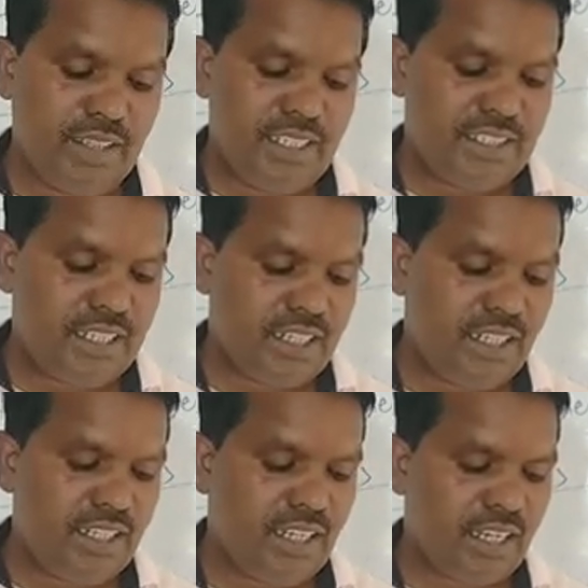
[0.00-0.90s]

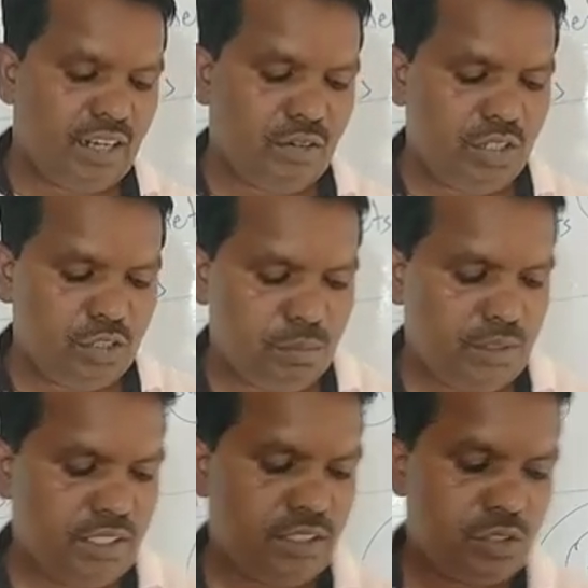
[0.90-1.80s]
circling around the
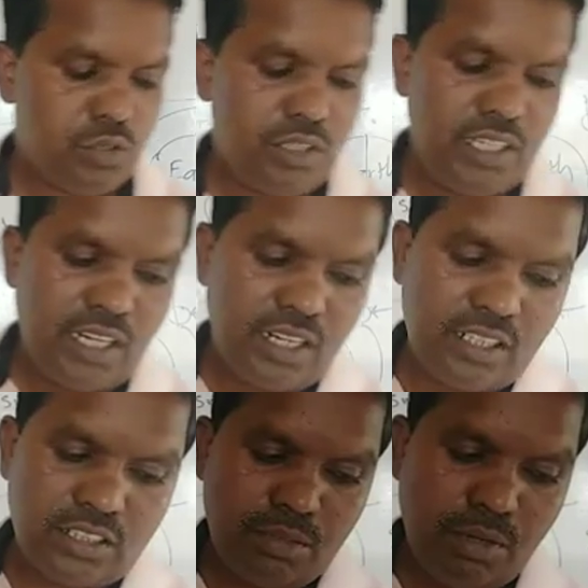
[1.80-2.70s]
Jupiter. So there
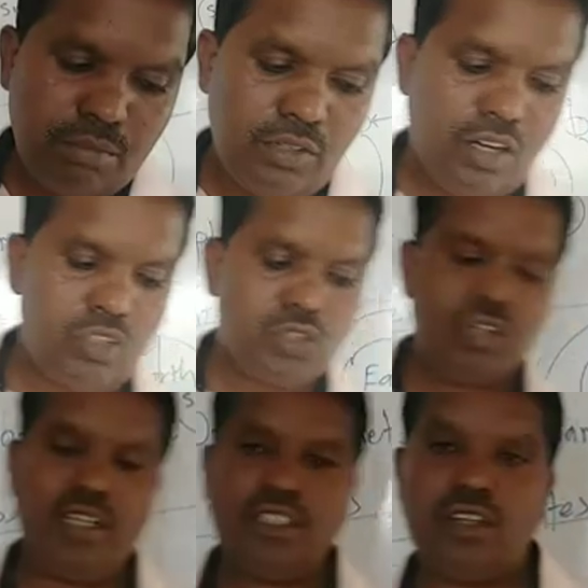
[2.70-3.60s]
are some of the
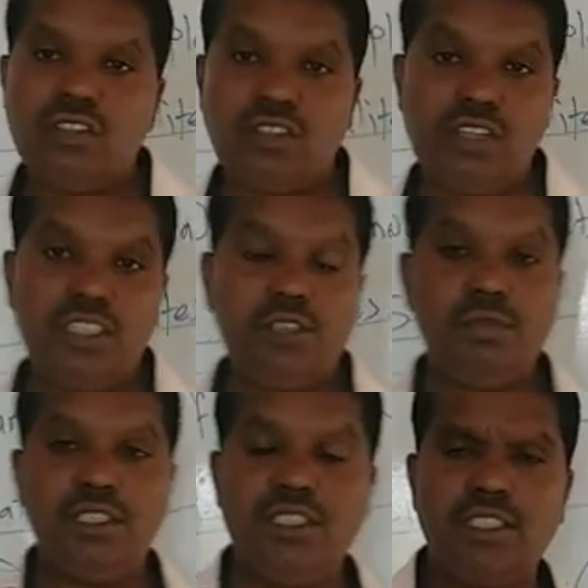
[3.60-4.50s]
asteroids. Asteroids
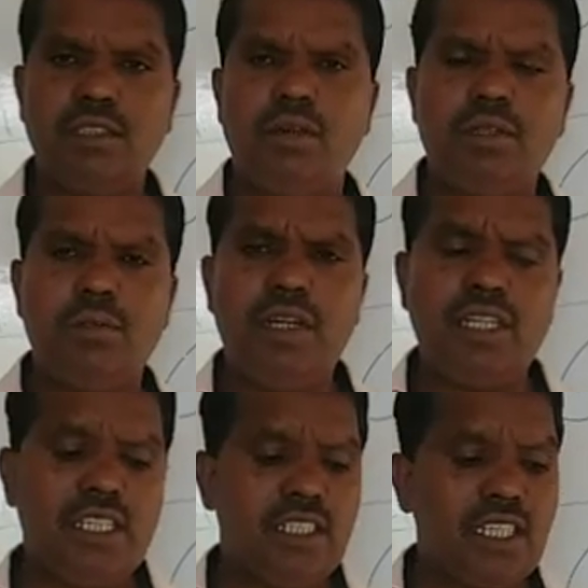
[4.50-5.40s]
means the some of the
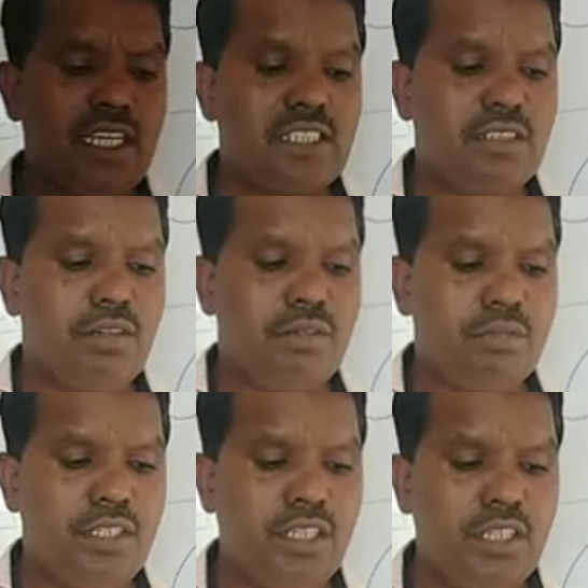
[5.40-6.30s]
metals and some
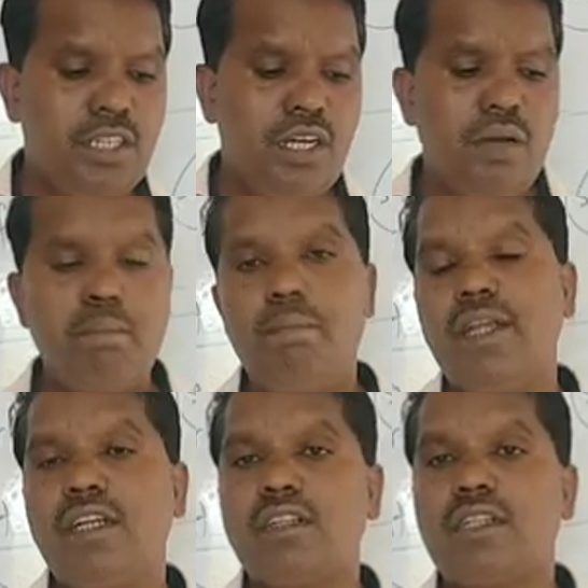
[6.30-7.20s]
of the
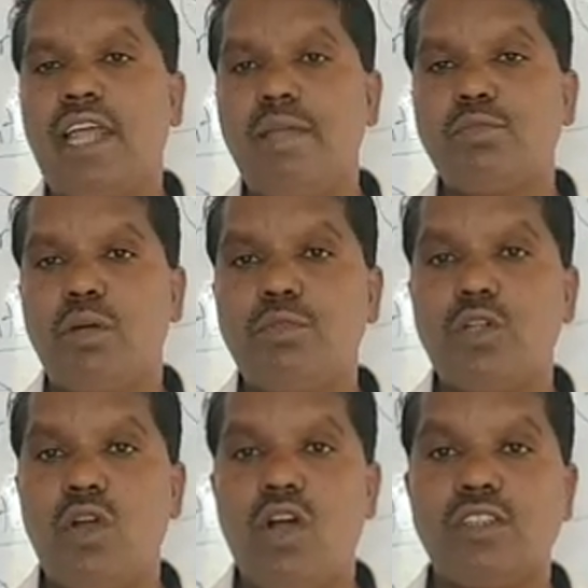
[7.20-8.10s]
big types of the
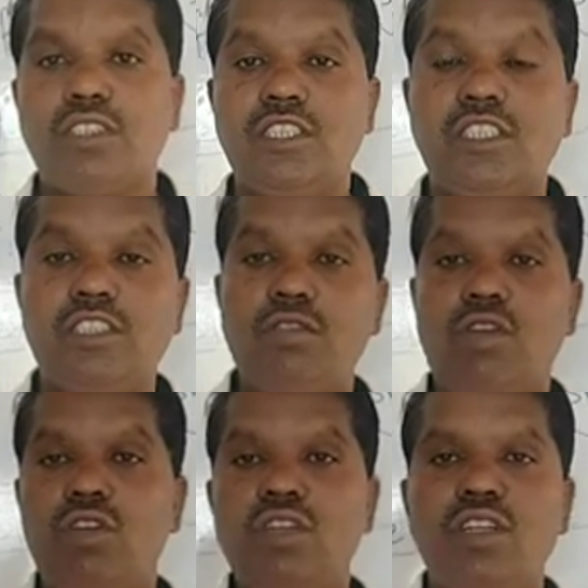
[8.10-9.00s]
rocks. It's
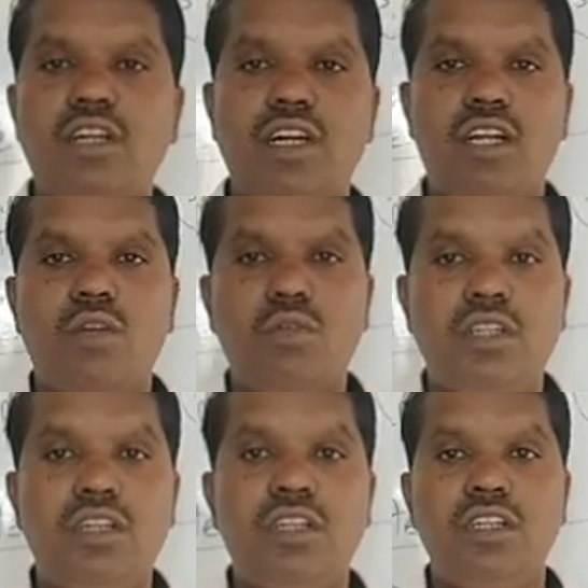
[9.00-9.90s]
revolving around
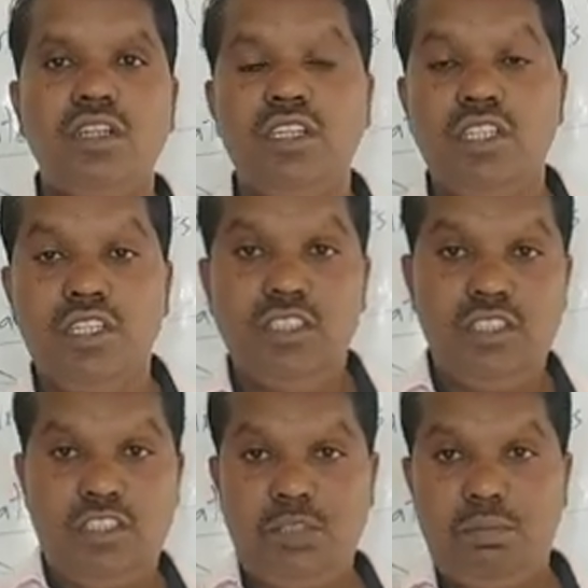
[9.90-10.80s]
the
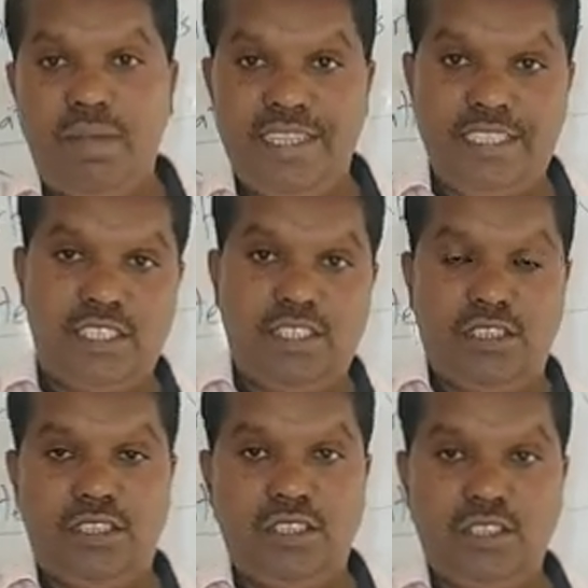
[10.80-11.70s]

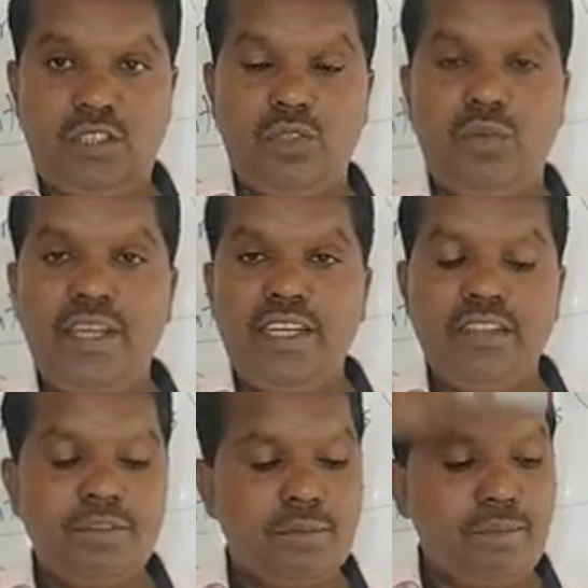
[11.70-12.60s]
space. So
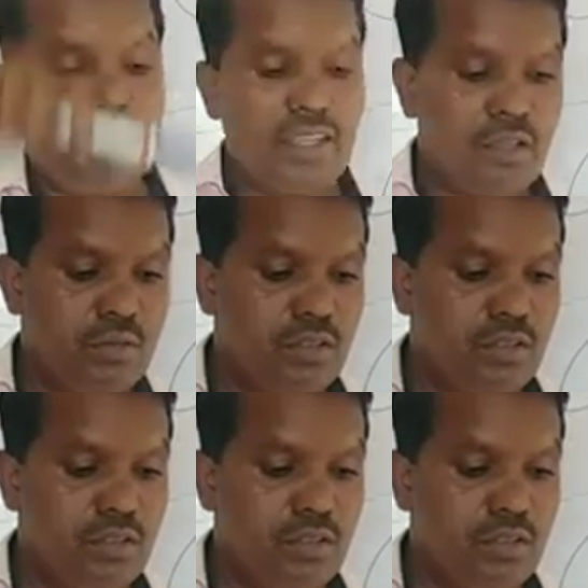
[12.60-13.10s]
where?